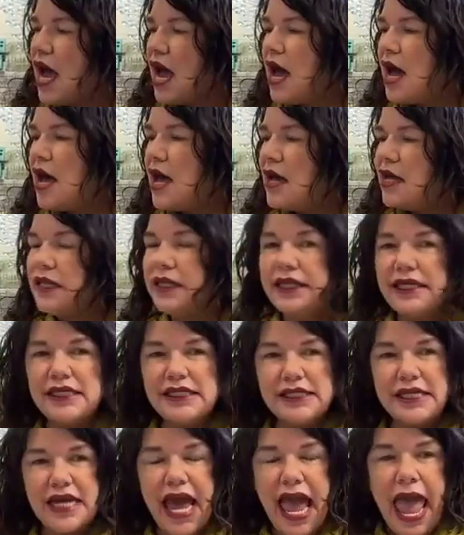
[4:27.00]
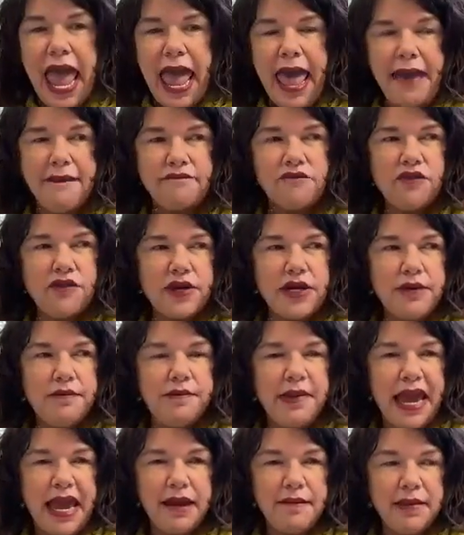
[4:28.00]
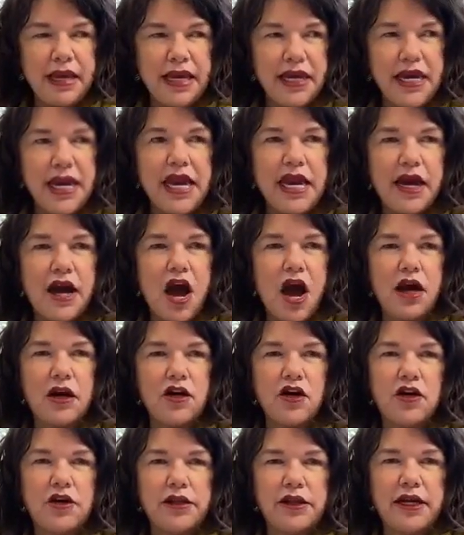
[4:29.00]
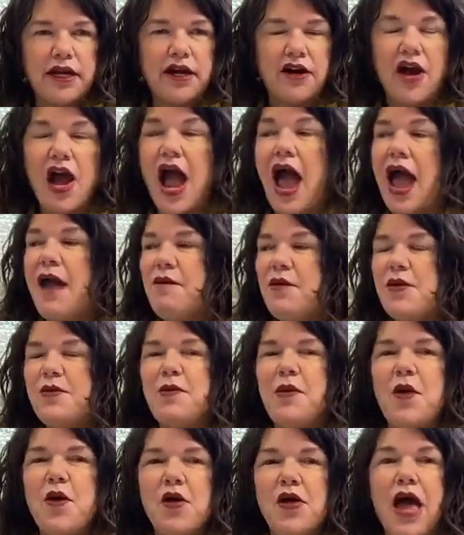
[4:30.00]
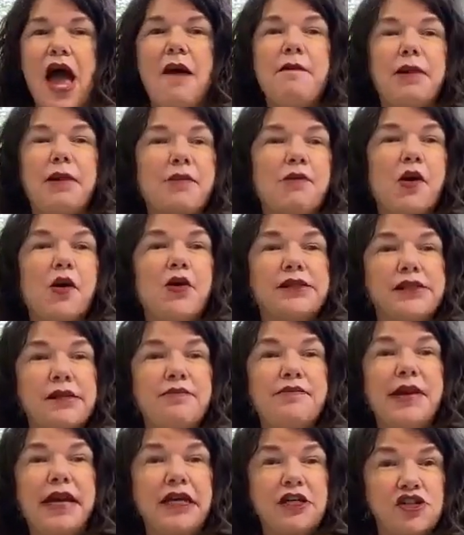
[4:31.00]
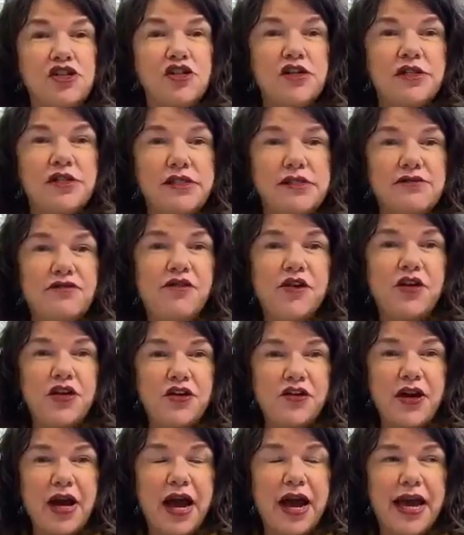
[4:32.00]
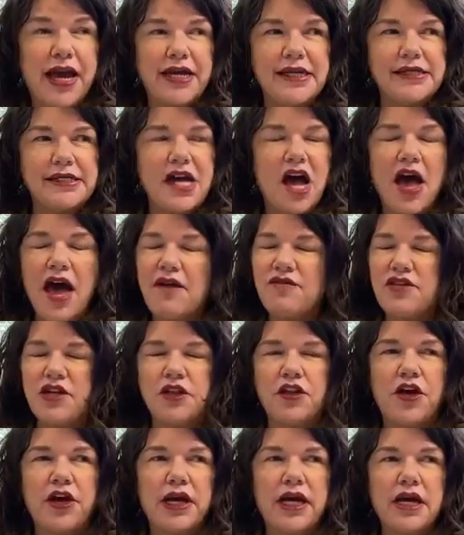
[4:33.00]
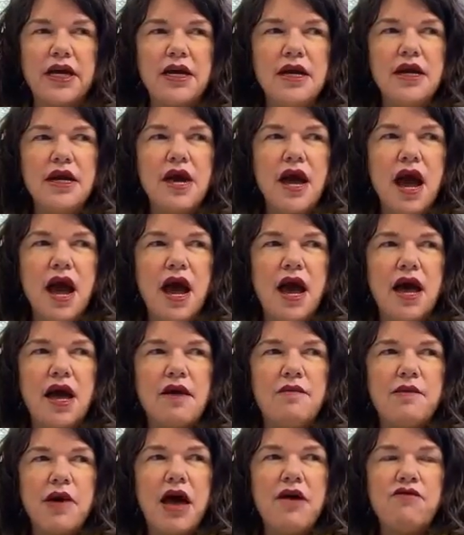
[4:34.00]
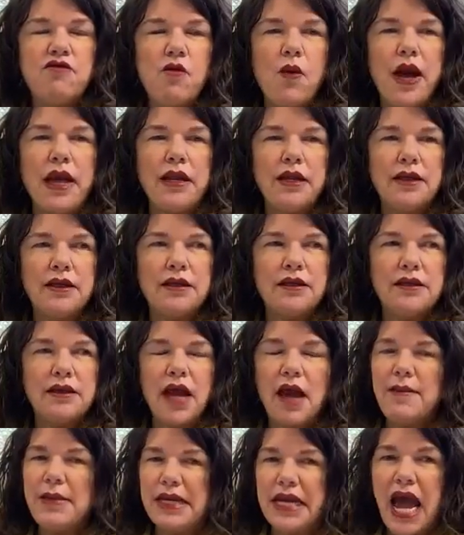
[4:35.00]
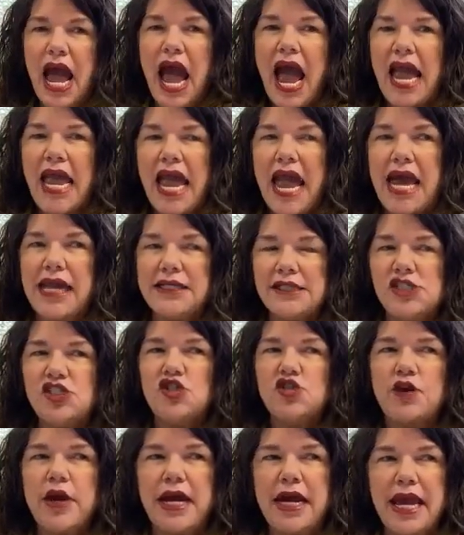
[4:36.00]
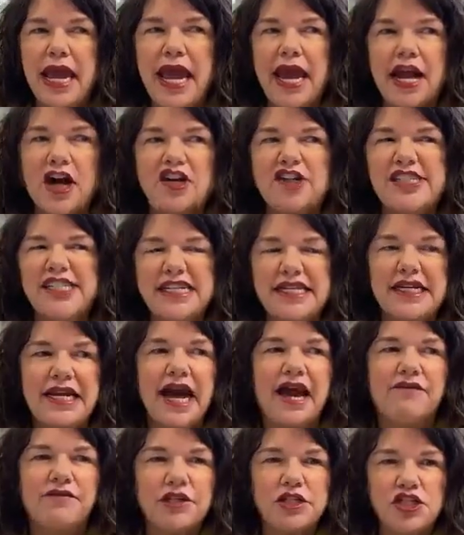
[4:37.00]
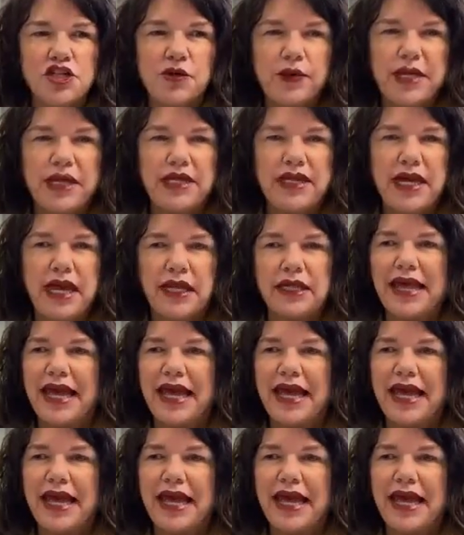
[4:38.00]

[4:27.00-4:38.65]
Uh, Lisa, every baby, it got curlier. I will pull, I'm going to pull some pictures for you guys. I'll have to look um, of what, I mean, I had straight hair, didn't have to do anything.